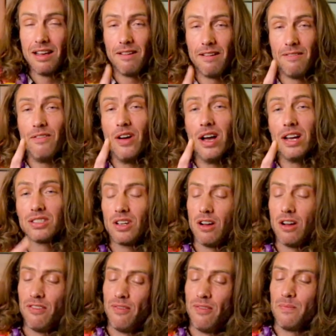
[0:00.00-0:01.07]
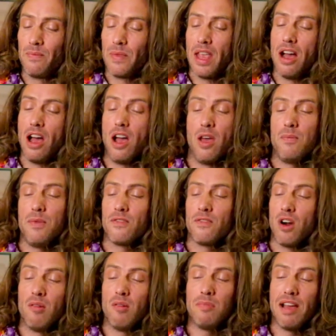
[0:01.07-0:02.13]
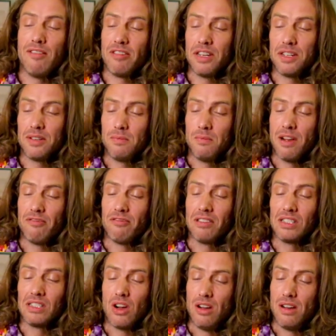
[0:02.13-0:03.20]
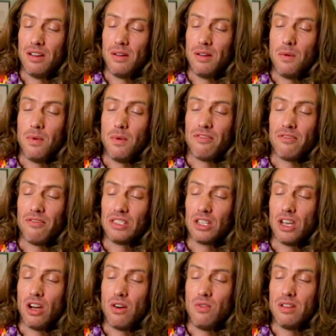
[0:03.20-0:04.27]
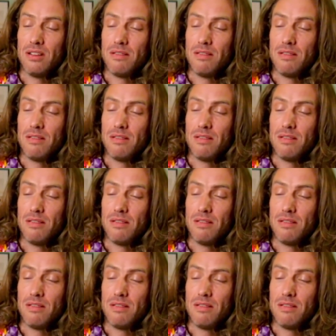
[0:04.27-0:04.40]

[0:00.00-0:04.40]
First off, I hope you've got a beverage, whether it's hot, whether it's cold.